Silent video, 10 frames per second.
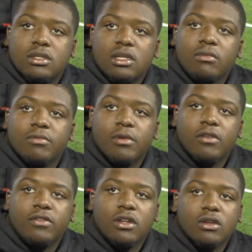Some of
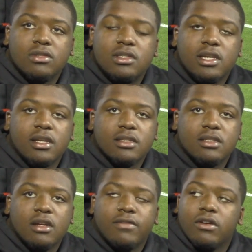both. You know, seeing
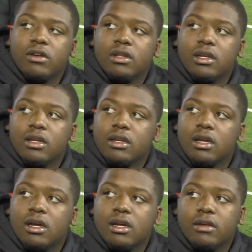stuff early
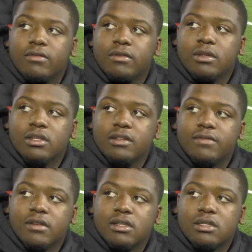uh, from the
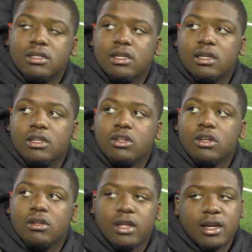defense, and then you
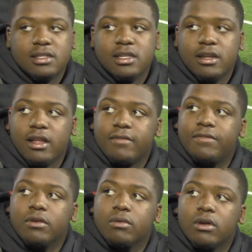know, like I said, like
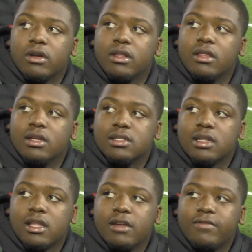footwork and things
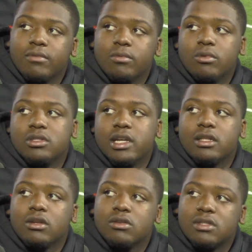like that from a more
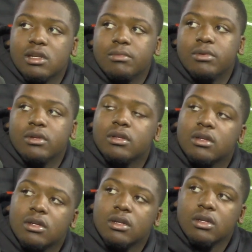technical standpoint.
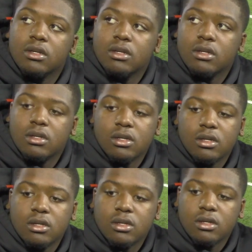Okay.